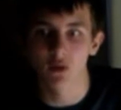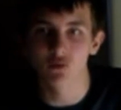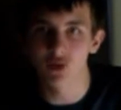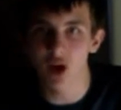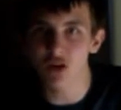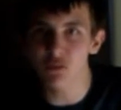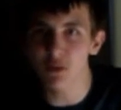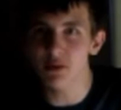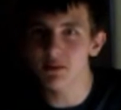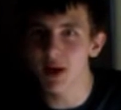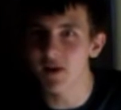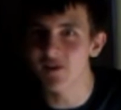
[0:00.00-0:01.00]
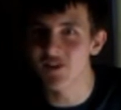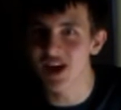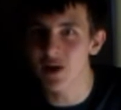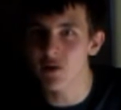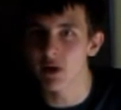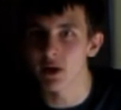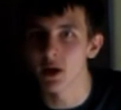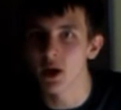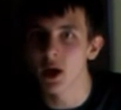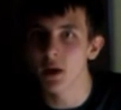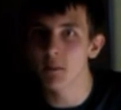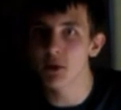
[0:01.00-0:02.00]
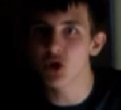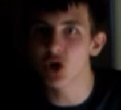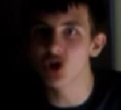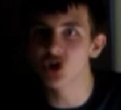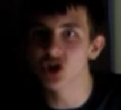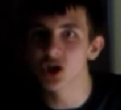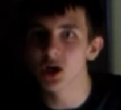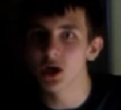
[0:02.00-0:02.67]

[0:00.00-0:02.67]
That's probably my theory, because